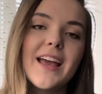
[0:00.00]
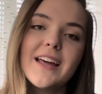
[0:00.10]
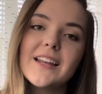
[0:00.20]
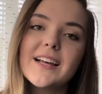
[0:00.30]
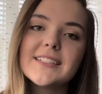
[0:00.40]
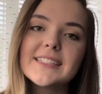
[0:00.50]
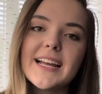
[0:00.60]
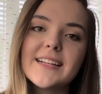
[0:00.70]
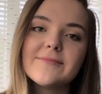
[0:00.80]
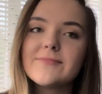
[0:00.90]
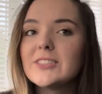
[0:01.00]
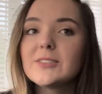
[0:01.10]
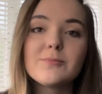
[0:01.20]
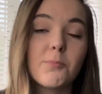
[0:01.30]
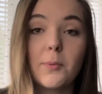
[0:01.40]
And I was like, just
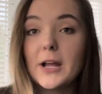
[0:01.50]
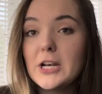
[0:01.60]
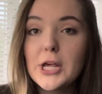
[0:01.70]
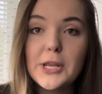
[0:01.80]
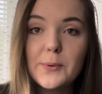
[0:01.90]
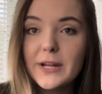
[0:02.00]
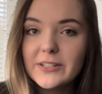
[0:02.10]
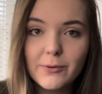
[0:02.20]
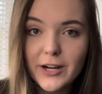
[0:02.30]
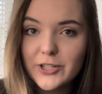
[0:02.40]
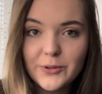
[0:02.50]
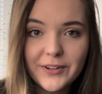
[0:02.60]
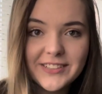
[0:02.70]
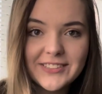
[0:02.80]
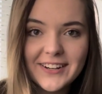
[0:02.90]
continuing to watch Toy
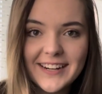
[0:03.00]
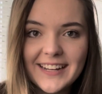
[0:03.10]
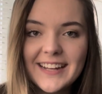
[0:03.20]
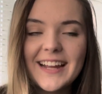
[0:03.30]
Story.